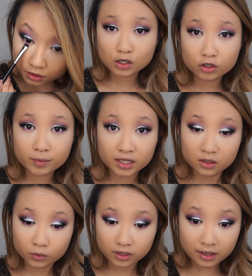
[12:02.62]
Going back
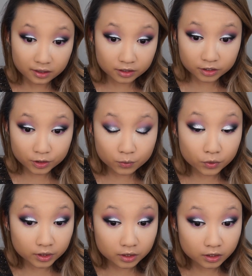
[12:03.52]
in with Heirloom,
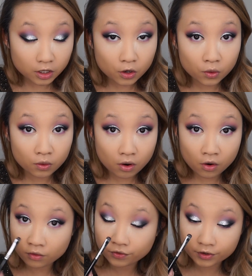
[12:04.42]
we're going to go
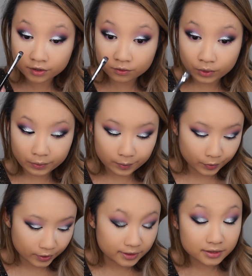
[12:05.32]
over where we
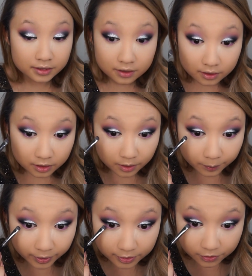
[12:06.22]
put the
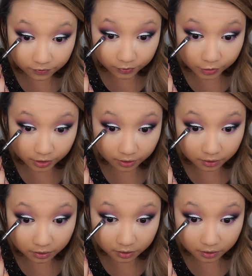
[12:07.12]
Punch Fuchsia.